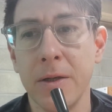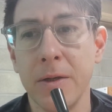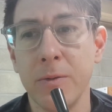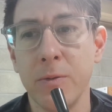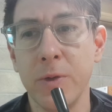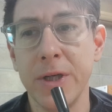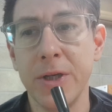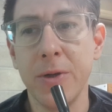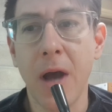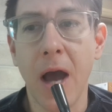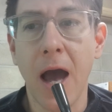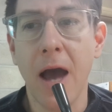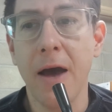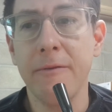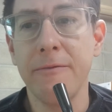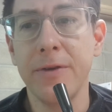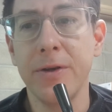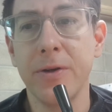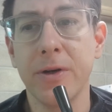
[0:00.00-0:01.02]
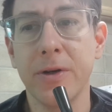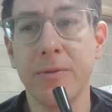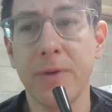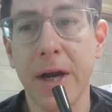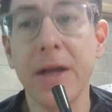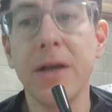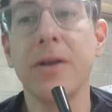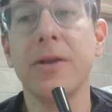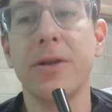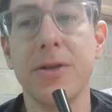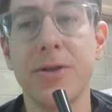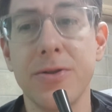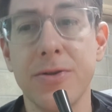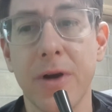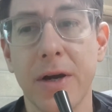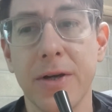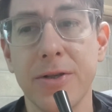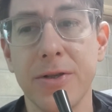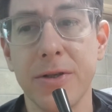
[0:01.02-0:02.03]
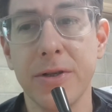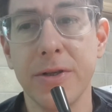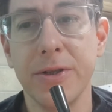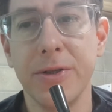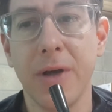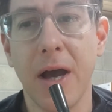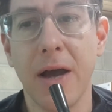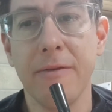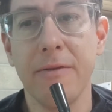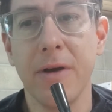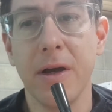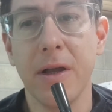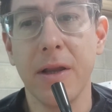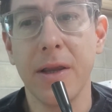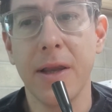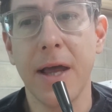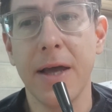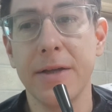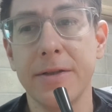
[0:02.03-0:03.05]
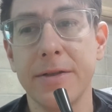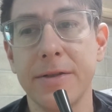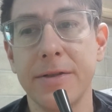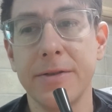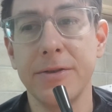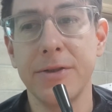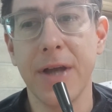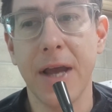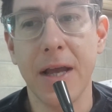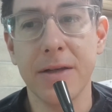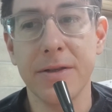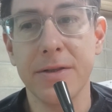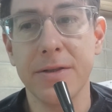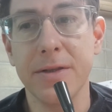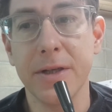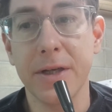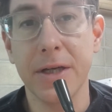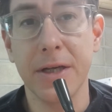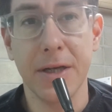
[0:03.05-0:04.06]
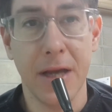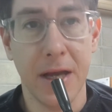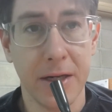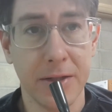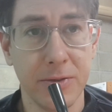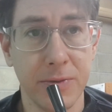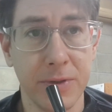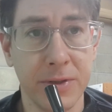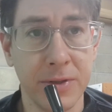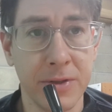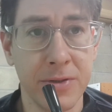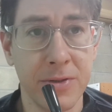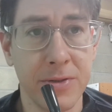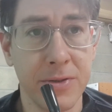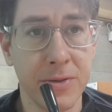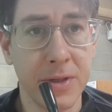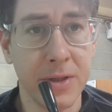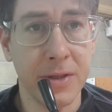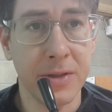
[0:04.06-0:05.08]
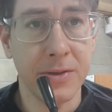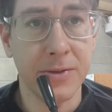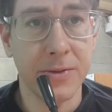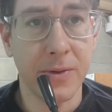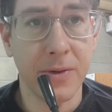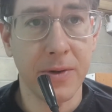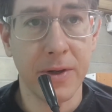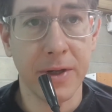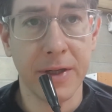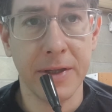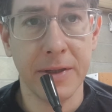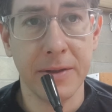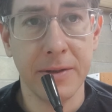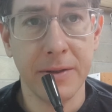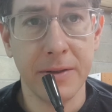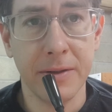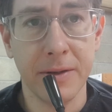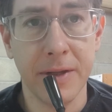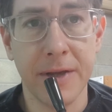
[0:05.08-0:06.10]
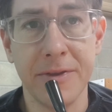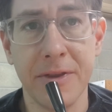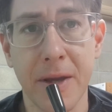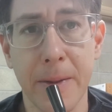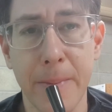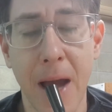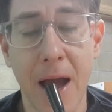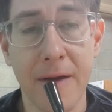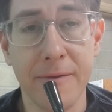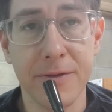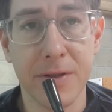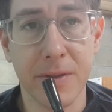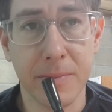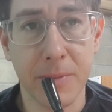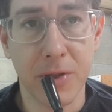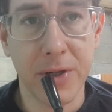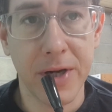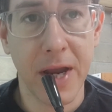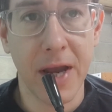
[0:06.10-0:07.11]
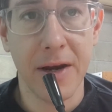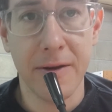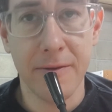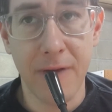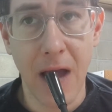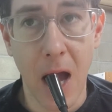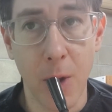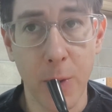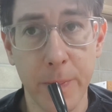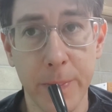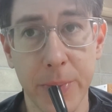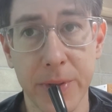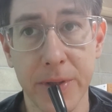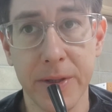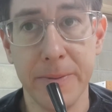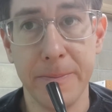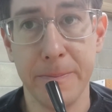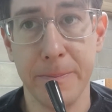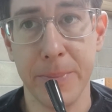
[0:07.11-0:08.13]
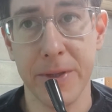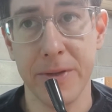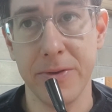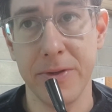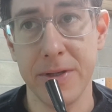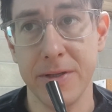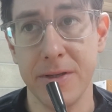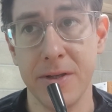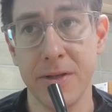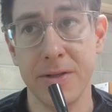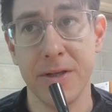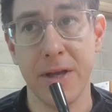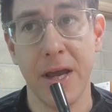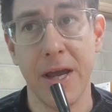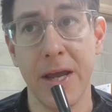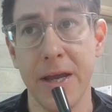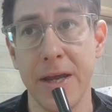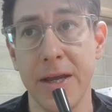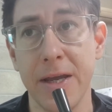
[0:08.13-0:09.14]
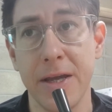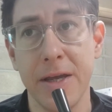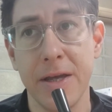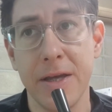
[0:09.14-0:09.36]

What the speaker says: when you have your regular structure, you have a less chance to connect with your students or let them have some creative output. But this is a